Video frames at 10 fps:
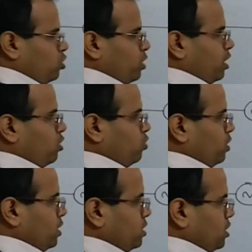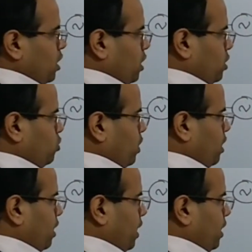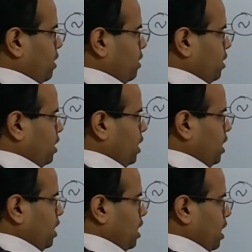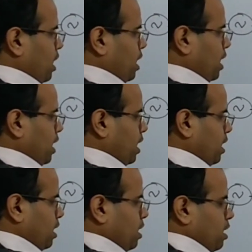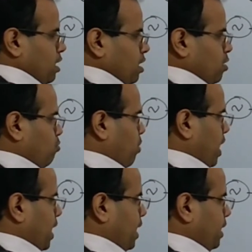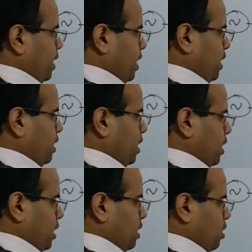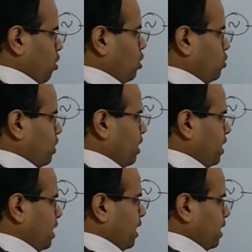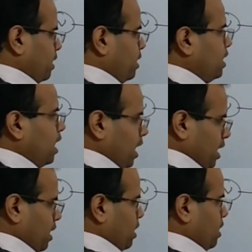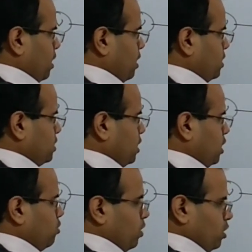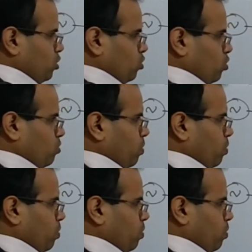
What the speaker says: what you can do is you can write di by dt, or you can write directly di is equal to